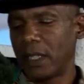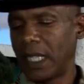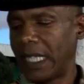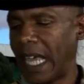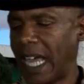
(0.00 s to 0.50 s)

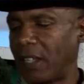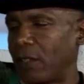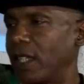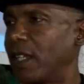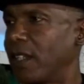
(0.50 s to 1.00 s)
liner
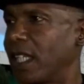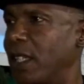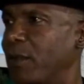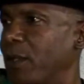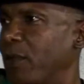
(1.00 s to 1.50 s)
in there that
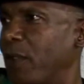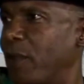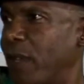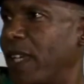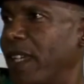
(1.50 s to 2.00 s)
keeps you
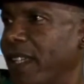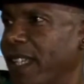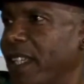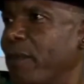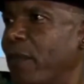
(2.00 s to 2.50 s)
from
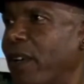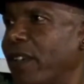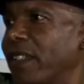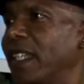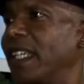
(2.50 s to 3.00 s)
getting
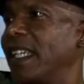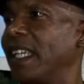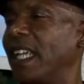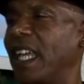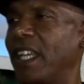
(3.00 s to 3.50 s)
burnt.
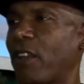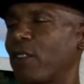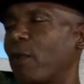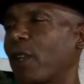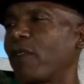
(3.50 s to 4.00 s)
And I
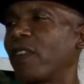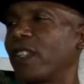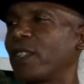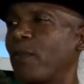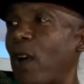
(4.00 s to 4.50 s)
was working for a
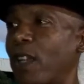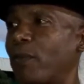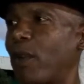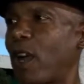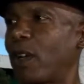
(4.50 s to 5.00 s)
small
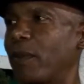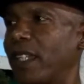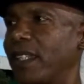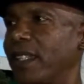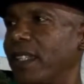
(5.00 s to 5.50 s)

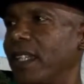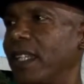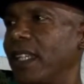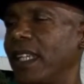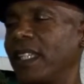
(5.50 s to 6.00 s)
department,
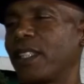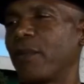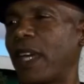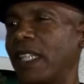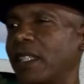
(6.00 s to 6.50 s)
and
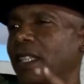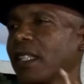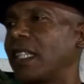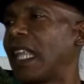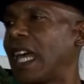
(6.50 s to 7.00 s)
somebody took
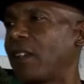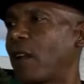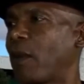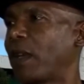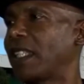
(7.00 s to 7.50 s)
the
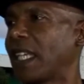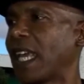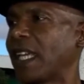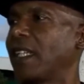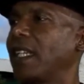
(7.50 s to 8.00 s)
liner out my
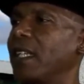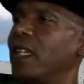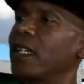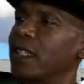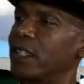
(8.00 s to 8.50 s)
jacket and
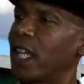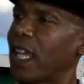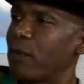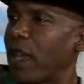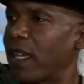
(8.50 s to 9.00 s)
hung the
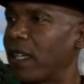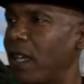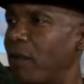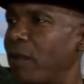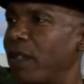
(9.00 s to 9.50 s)
jacket back
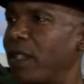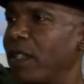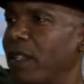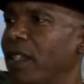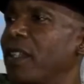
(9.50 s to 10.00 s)
up.
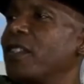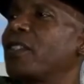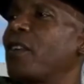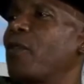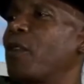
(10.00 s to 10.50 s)

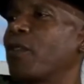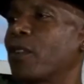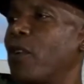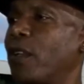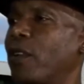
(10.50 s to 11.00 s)
So we were
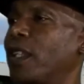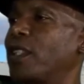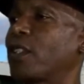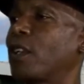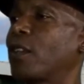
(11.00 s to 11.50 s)
going on
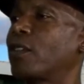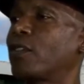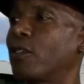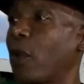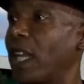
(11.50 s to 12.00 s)
this
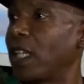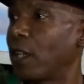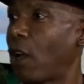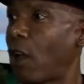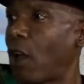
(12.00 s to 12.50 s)
training
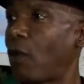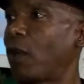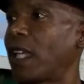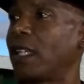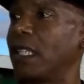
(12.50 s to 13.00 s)
call
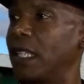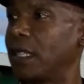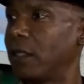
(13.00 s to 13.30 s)
where they lit,